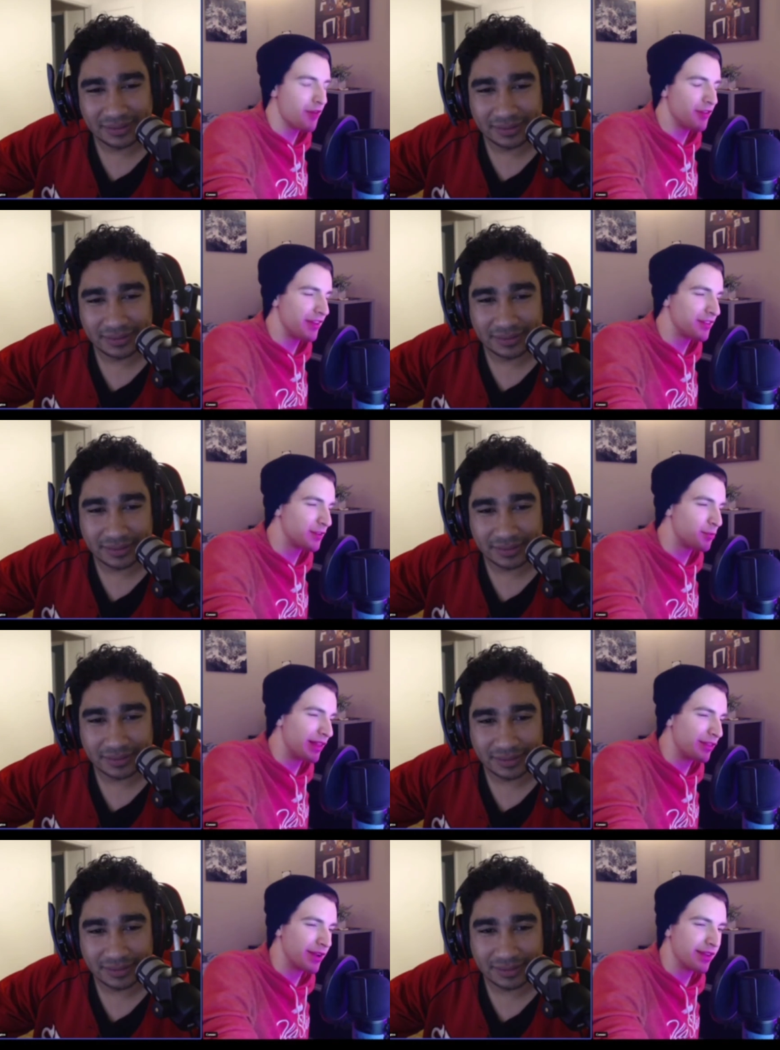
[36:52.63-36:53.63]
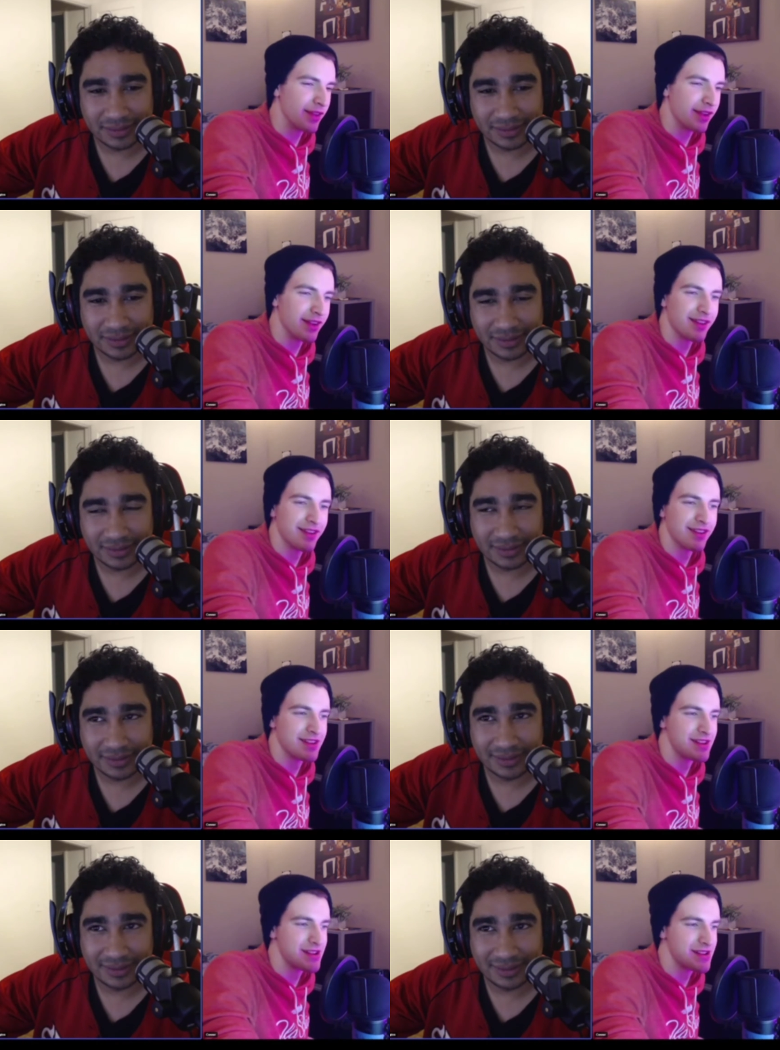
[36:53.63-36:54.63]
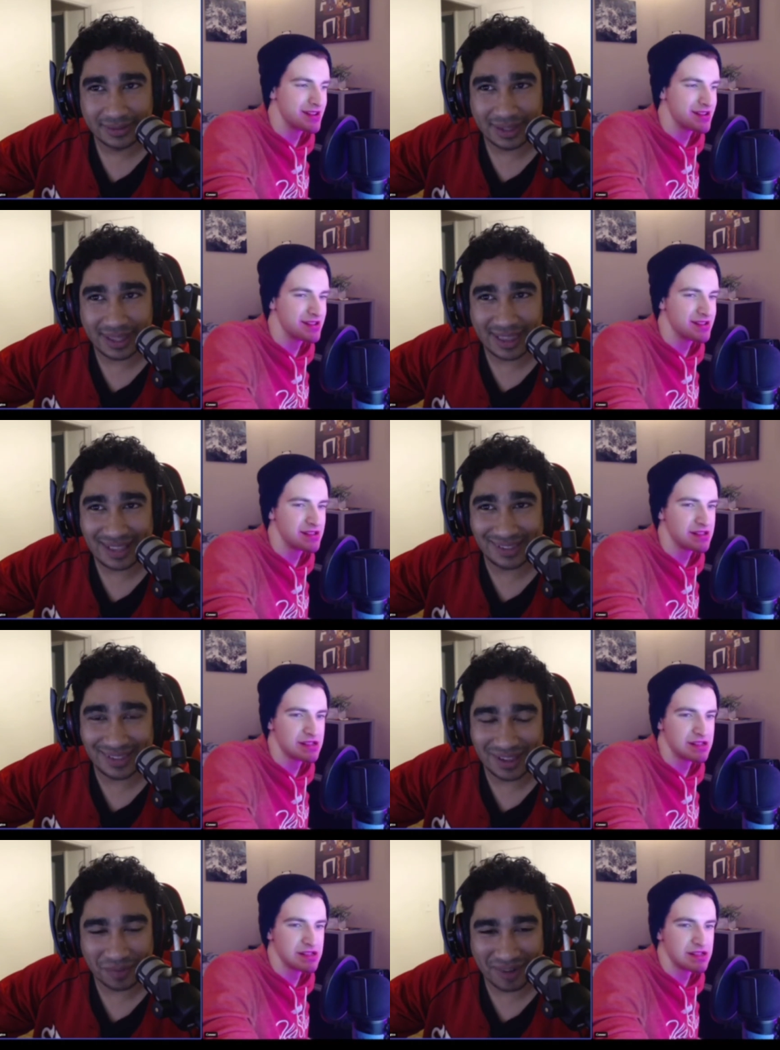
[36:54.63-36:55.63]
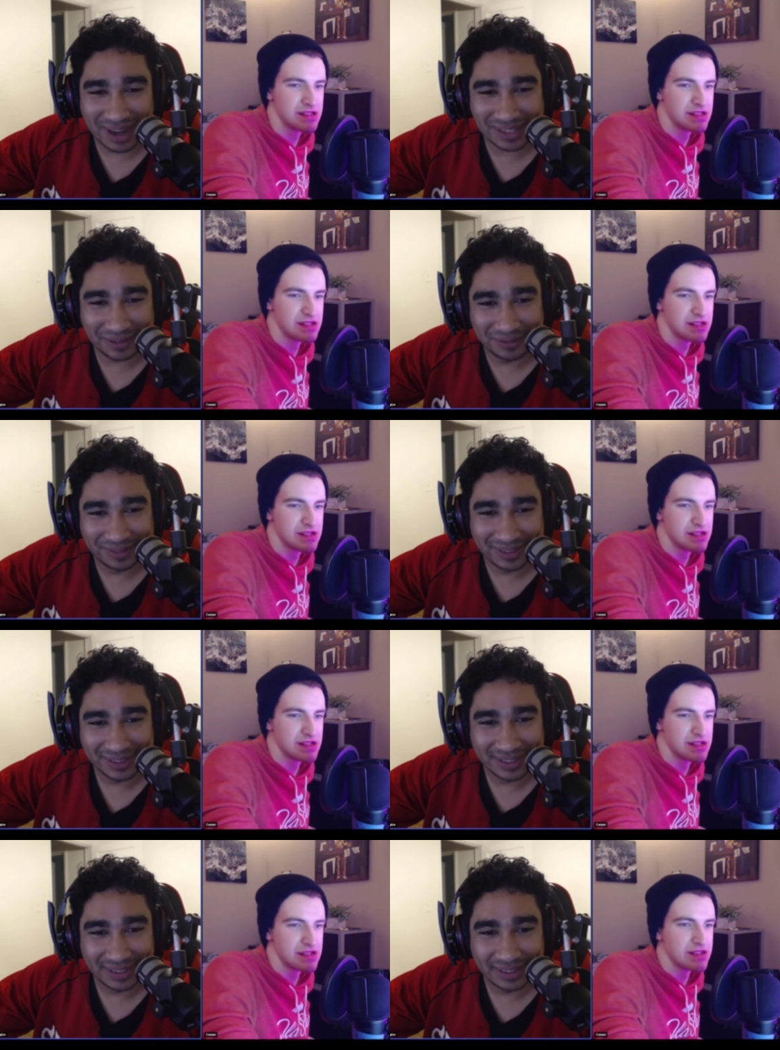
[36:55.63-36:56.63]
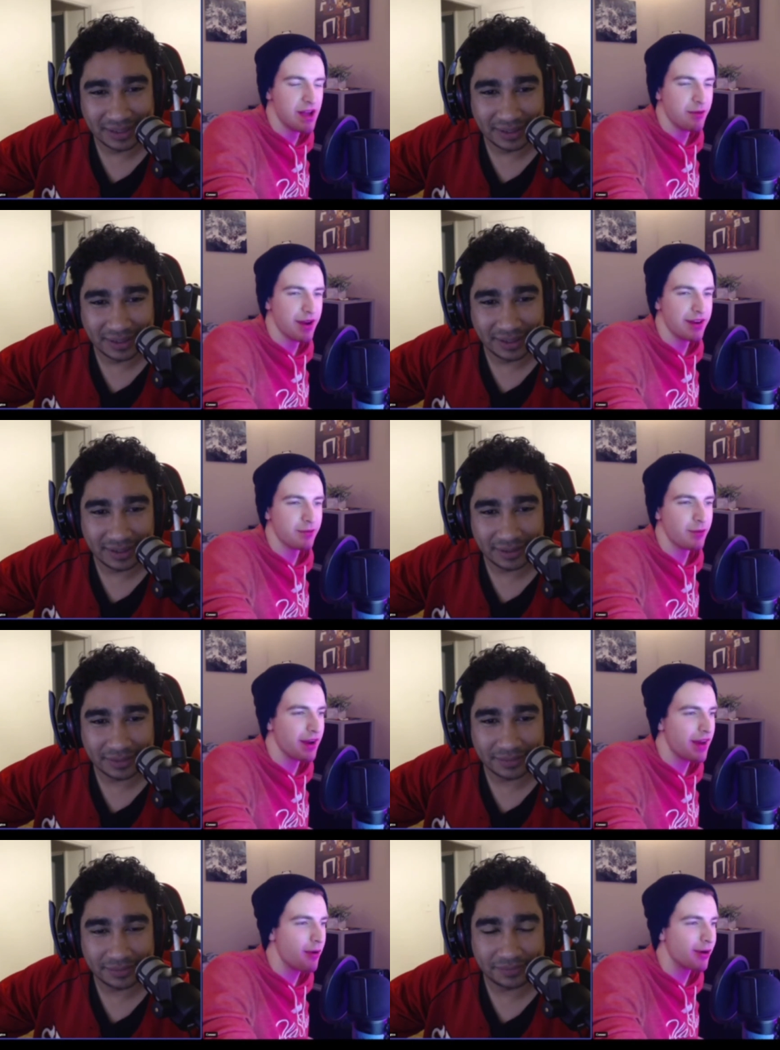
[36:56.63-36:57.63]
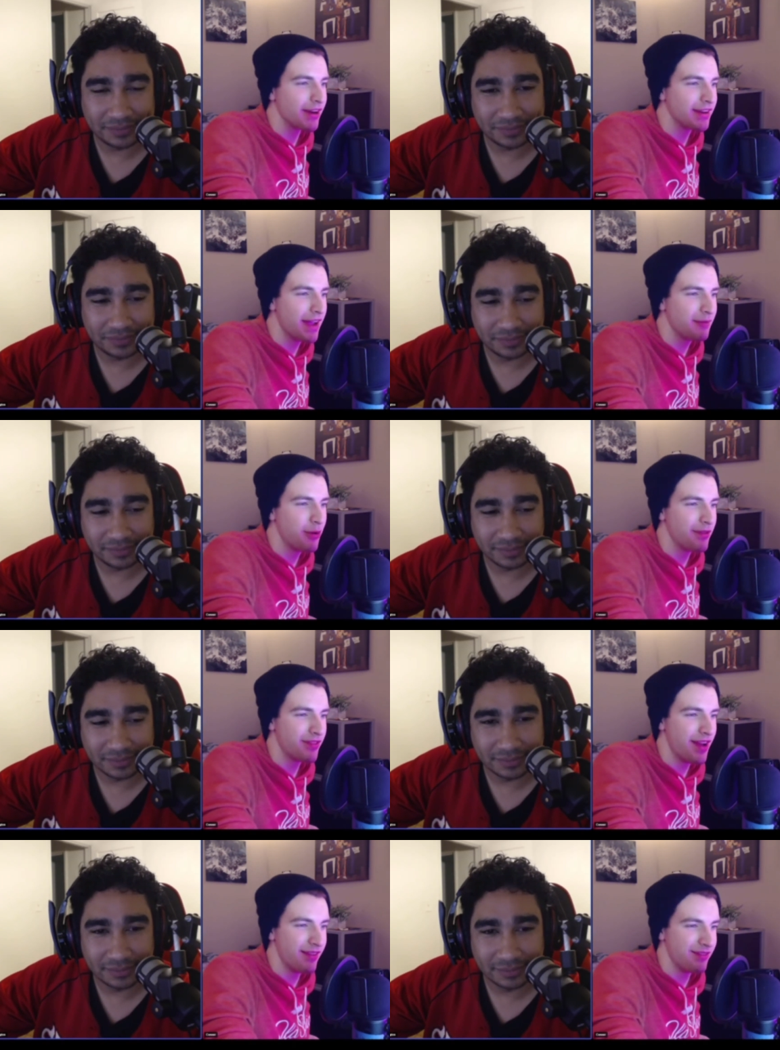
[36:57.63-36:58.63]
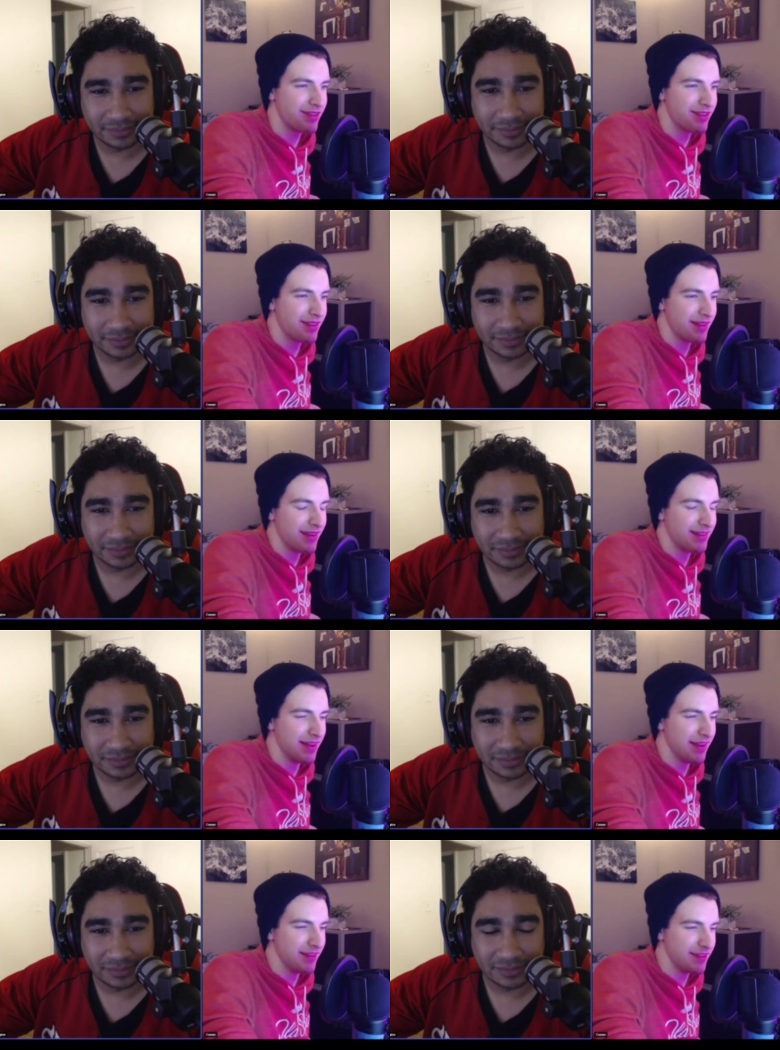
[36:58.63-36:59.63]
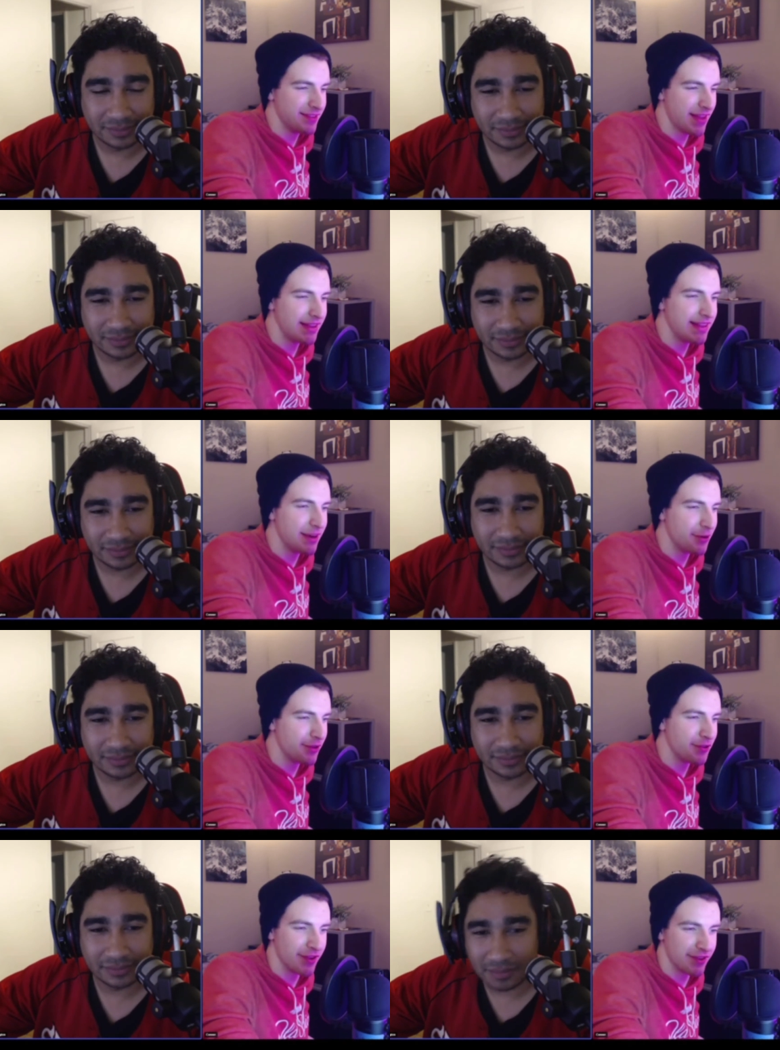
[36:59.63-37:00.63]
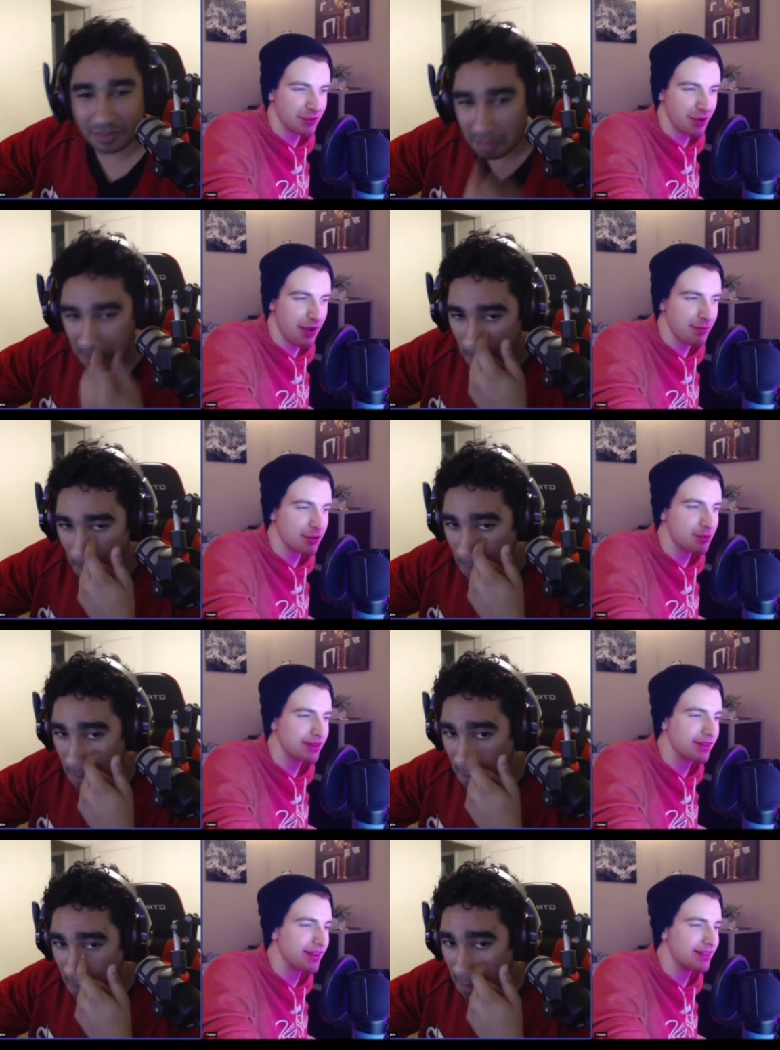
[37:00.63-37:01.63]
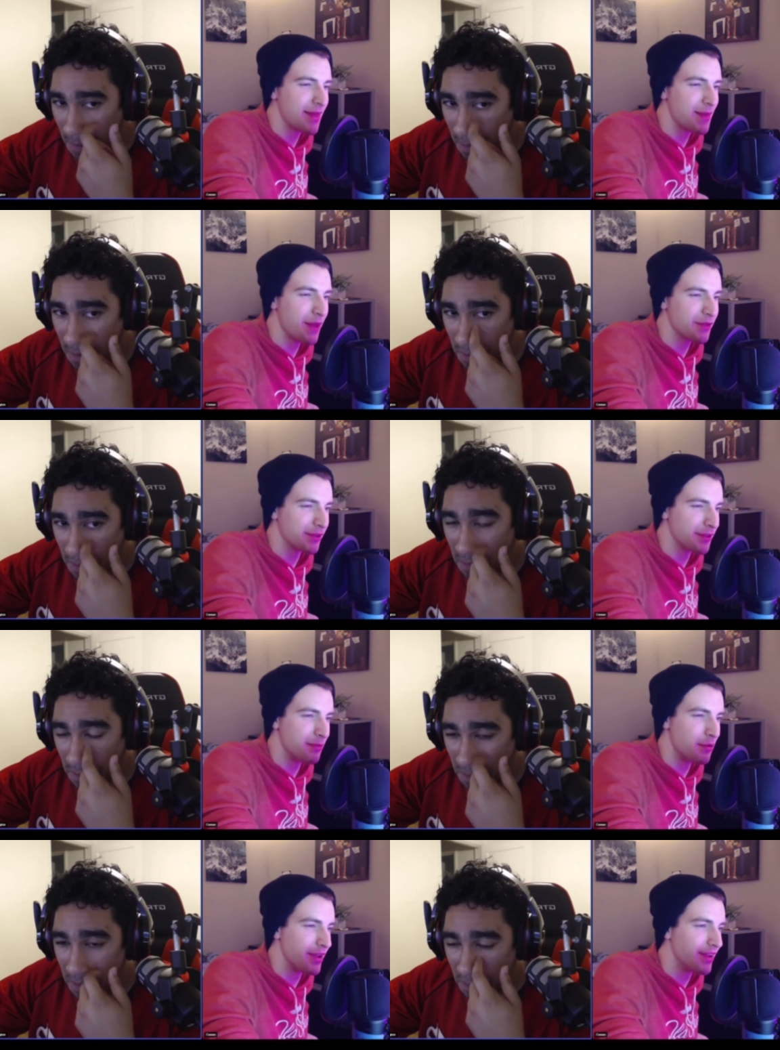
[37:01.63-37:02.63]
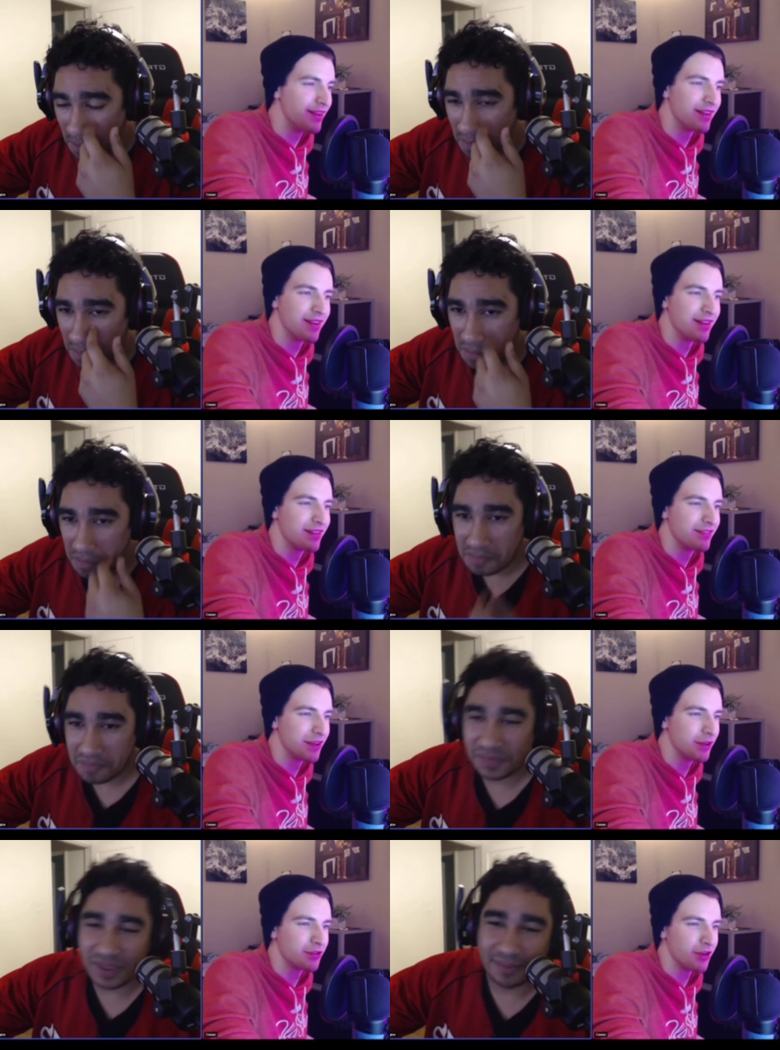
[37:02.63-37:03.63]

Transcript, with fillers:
Speaker 1: off at like six point three, I think. And that's still impressive. Yeah, right. Right now we're at nine point five, and, and it is steadily increasing. So I'm expecting to hit ten thousand at some point. Fingers